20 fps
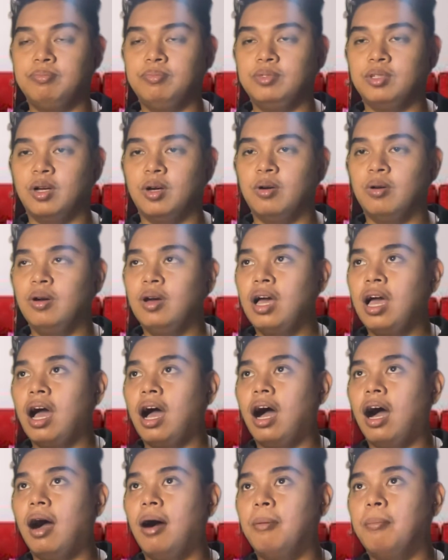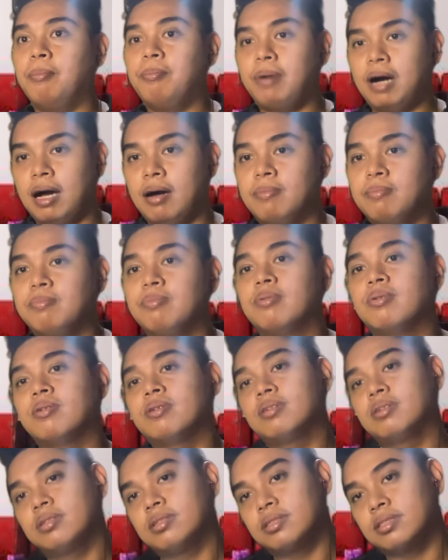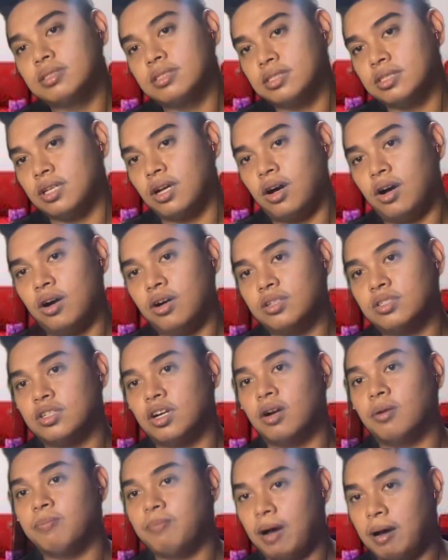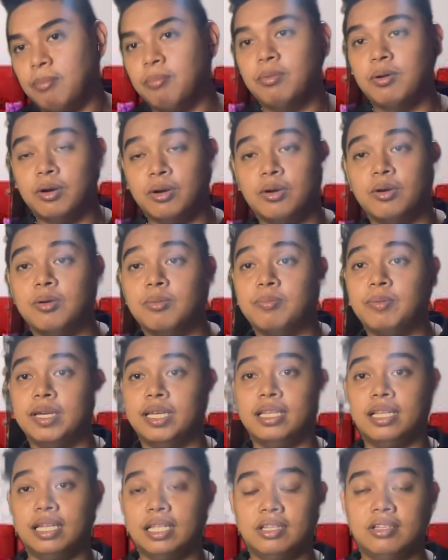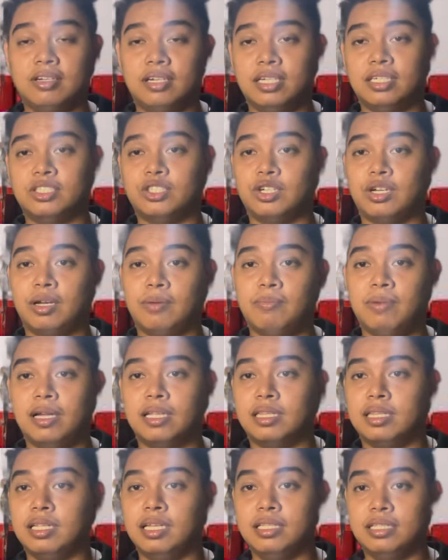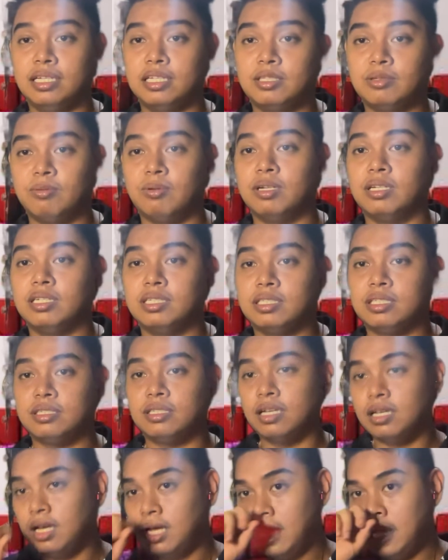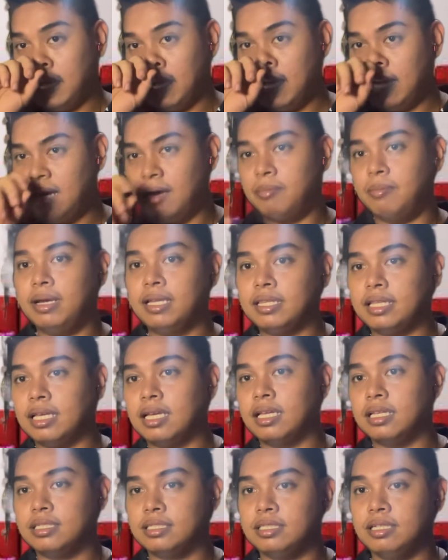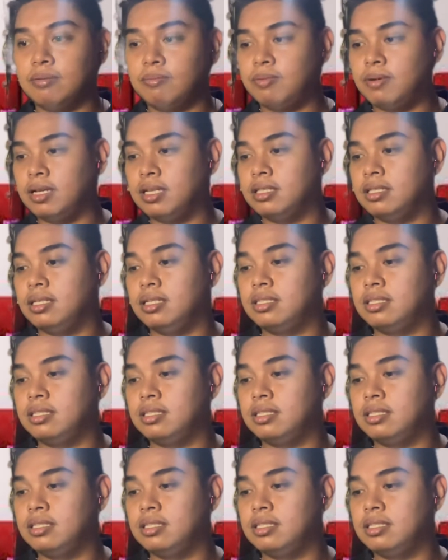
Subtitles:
pop songs or pop group in Indonesia, but this one's I think it's different.